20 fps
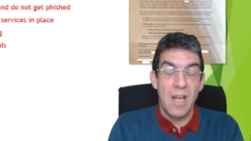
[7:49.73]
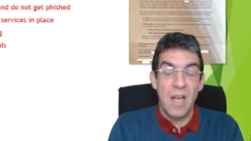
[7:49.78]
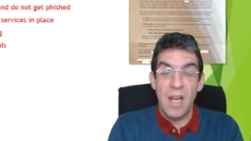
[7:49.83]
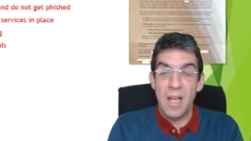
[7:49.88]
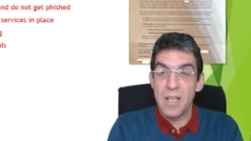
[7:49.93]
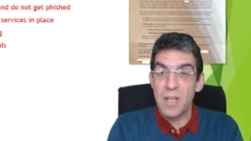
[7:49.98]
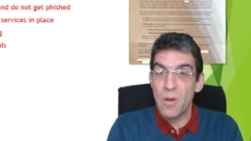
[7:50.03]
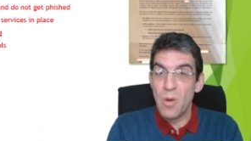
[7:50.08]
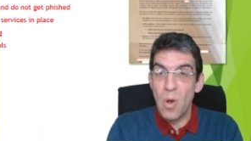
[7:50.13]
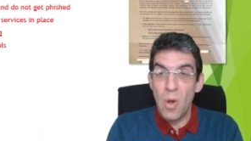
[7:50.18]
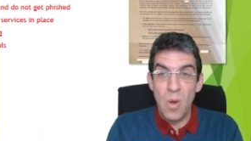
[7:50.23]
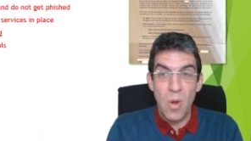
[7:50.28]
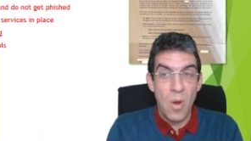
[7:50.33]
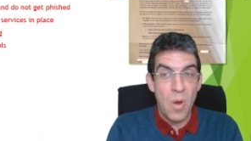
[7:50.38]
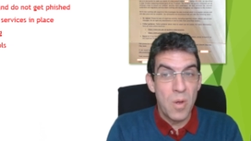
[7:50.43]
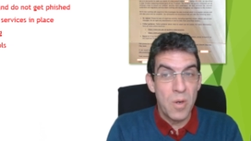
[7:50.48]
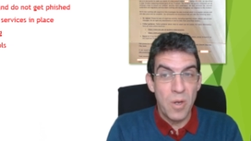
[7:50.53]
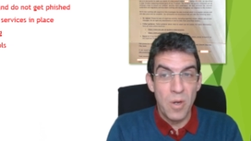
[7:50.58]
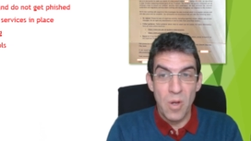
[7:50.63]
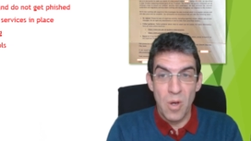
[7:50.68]
I go
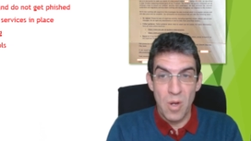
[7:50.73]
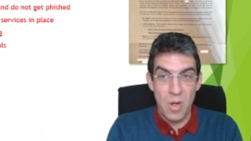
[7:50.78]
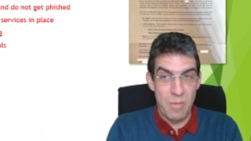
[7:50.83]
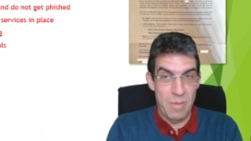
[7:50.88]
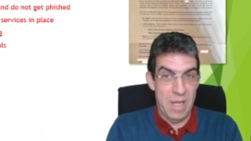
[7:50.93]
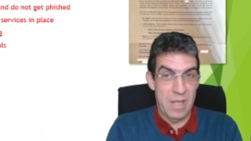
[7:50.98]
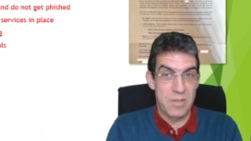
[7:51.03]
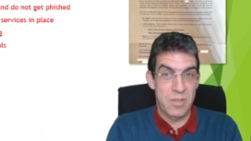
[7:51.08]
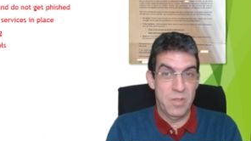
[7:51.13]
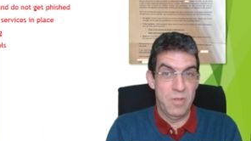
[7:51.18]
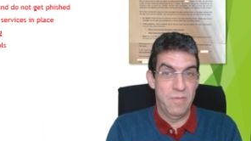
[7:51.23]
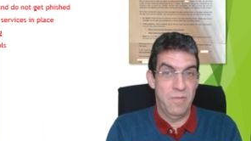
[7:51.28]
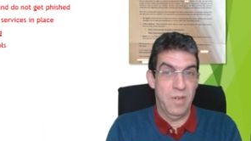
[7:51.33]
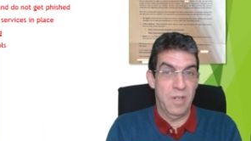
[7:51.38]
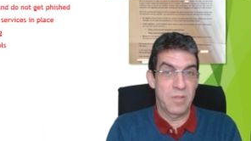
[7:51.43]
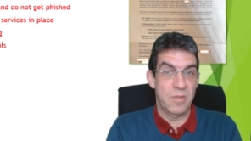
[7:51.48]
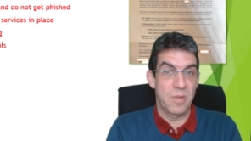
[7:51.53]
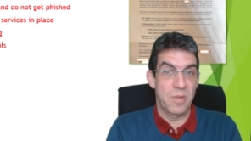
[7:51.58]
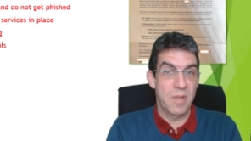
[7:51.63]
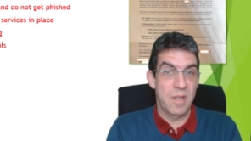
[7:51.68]
on and on about
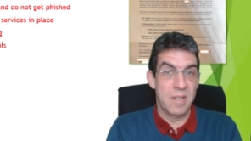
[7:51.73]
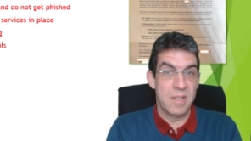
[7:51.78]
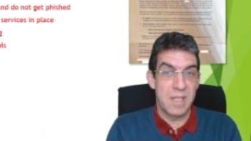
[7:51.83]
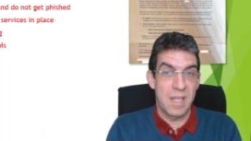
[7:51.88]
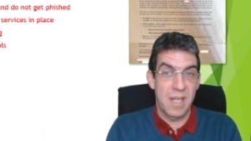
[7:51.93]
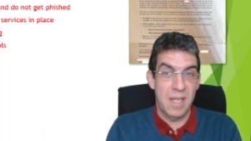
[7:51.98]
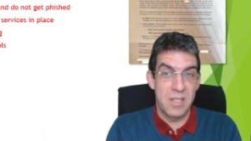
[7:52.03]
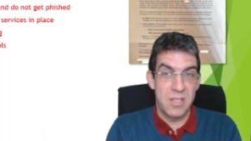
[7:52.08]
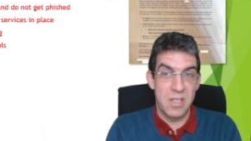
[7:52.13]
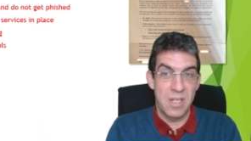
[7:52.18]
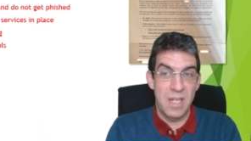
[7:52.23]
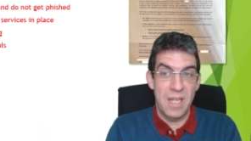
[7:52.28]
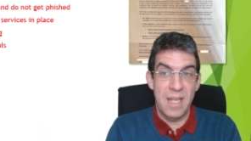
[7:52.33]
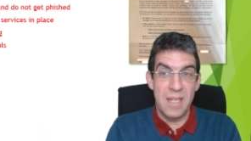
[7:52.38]
two-factor authentication.